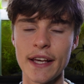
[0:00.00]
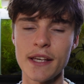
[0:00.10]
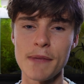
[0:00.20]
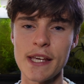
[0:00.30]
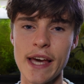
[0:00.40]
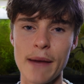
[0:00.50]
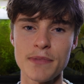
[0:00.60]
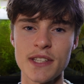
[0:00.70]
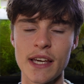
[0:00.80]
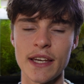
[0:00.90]
It can be
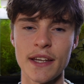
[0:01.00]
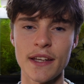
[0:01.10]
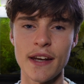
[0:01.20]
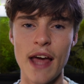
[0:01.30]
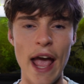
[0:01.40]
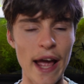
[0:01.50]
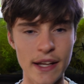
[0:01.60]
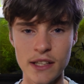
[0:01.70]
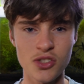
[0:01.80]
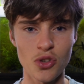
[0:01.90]
kept in
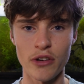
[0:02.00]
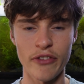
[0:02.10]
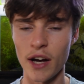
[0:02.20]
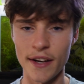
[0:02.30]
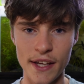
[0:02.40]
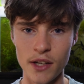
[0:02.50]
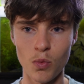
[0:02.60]
any sort of unheated